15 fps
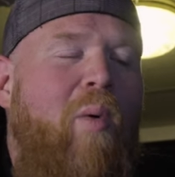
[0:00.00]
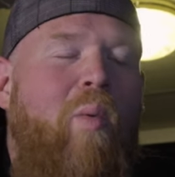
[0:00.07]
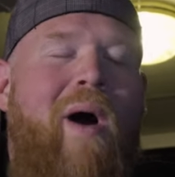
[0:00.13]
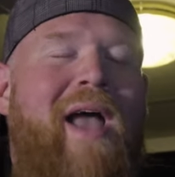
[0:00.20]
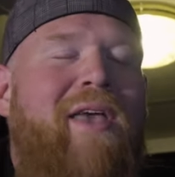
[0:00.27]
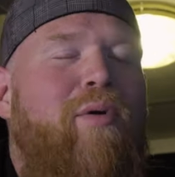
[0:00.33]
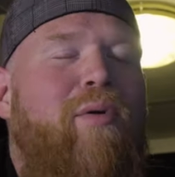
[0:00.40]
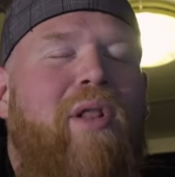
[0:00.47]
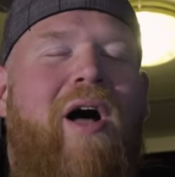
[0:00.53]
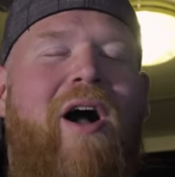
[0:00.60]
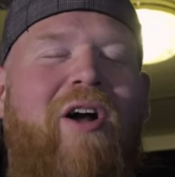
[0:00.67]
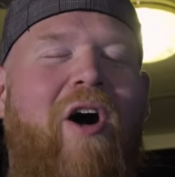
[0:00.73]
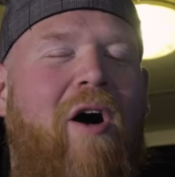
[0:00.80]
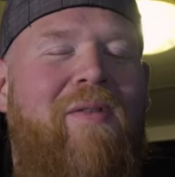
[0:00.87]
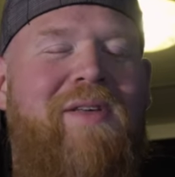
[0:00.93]
why you
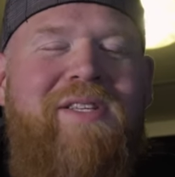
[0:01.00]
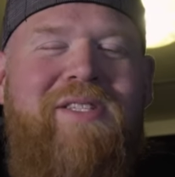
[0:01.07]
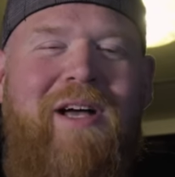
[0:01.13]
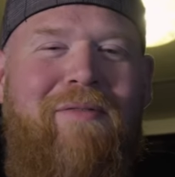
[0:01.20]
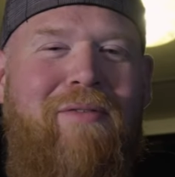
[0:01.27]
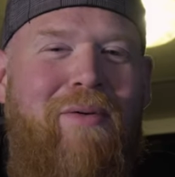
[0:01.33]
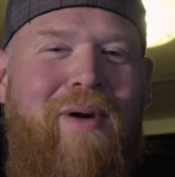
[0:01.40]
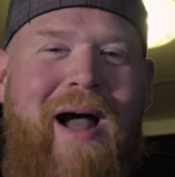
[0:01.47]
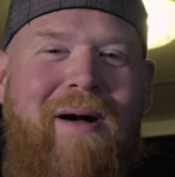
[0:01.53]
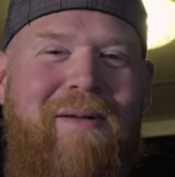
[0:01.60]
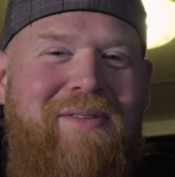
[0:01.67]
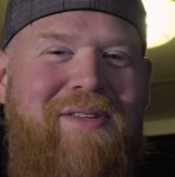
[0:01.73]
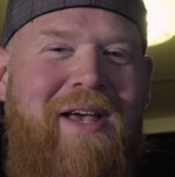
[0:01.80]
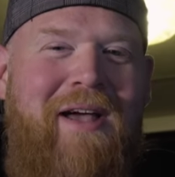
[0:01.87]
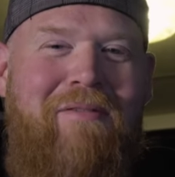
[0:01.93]
lug all this stuff
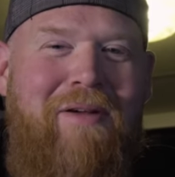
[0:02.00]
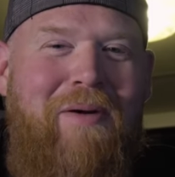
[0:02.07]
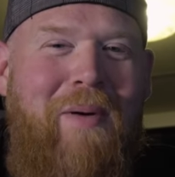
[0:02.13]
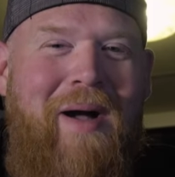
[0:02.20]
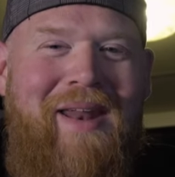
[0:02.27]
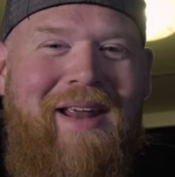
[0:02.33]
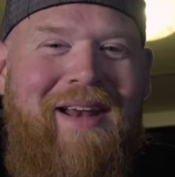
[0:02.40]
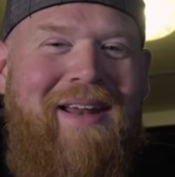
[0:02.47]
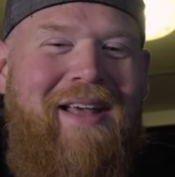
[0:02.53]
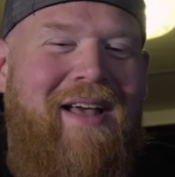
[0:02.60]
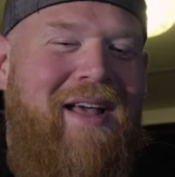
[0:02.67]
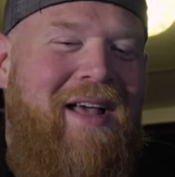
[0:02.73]
around to every wedding.